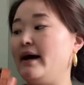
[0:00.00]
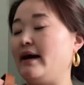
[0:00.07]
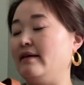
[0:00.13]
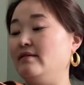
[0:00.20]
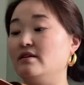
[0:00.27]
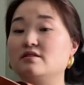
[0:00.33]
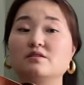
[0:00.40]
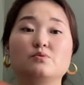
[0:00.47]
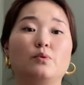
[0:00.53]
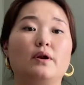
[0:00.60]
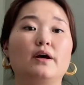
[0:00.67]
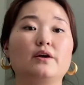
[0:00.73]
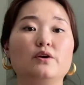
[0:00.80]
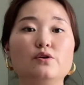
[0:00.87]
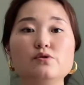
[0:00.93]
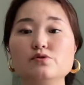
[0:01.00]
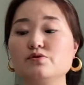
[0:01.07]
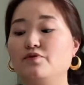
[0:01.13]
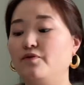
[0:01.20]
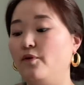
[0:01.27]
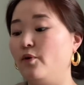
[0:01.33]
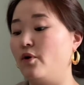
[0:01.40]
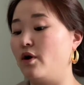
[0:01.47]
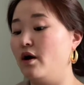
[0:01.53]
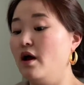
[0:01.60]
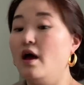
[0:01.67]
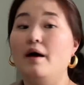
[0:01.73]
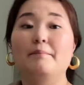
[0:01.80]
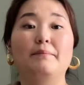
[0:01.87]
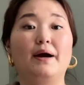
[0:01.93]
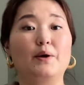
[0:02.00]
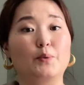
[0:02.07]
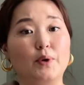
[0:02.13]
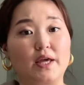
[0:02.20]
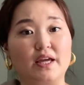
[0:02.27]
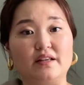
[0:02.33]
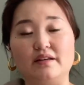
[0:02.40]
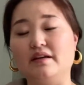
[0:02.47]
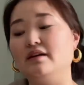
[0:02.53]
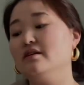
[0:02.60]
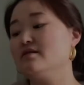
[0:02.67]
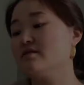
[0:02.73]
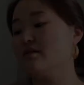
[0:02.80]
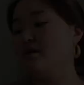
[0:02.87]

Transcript: and this is what I use for my weekend needs.